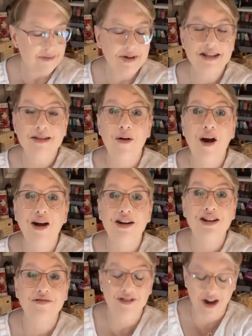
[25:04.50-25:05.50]
Give me some
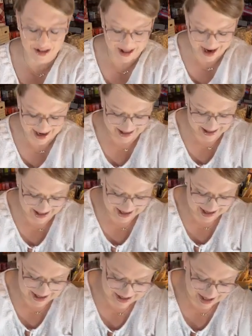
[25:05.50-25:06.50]
hearts if y'all like
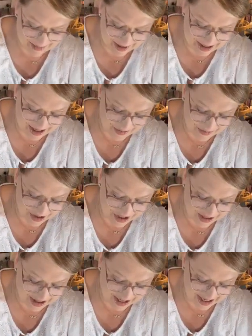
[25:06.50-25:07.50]
this. Let me know
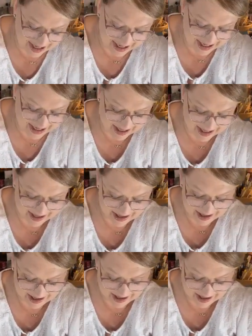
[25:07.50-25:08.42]
what you think.